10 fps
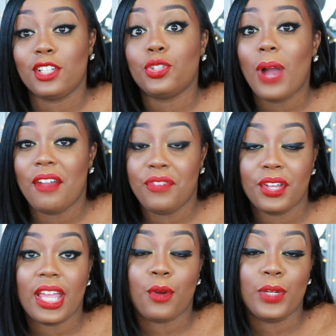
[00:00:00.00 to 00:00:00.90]
Do I
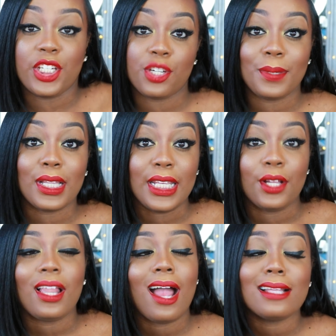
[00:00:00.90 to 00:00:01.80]
feel like weed should be
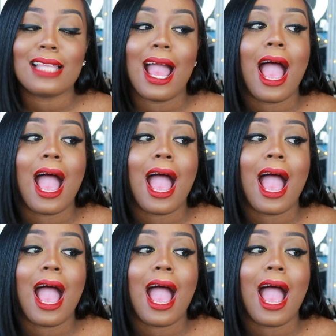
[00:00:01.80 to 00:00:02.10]
legalized?